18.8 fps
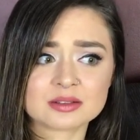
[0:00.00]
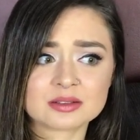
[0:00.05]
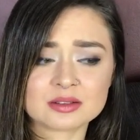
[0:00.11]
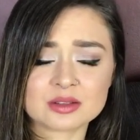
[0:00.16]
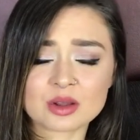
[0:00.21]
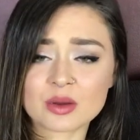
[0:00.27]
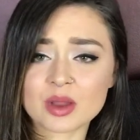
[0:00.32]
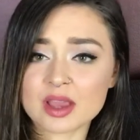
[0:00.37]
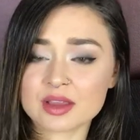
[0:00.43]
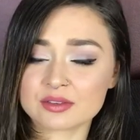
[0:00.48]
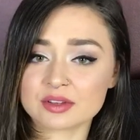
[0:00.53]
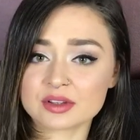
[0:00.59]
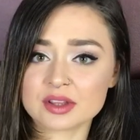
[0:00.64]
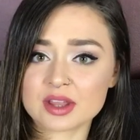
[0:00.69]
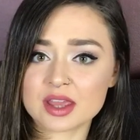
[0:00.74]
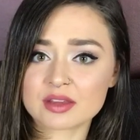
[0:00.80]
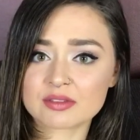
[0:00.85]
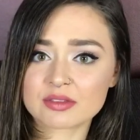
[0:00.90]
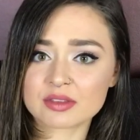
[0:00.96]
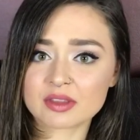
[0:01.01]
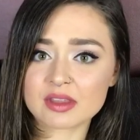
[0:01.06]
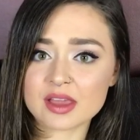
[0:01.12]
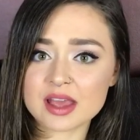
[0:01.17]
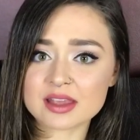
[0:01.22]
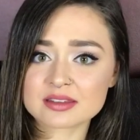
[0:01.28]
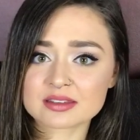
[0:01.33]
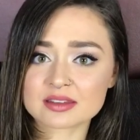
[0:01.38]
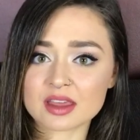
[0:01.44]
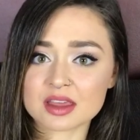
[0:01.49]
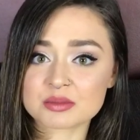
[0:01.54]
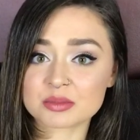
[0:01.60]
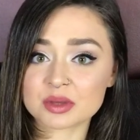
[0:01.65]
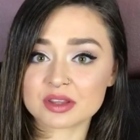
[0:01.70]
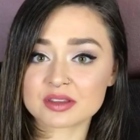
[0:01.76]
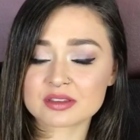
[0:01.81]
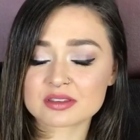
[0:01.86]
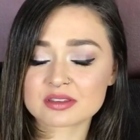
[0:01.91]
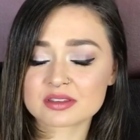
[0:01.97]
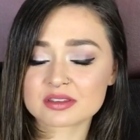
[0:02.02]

you know, every day for the last 9 months.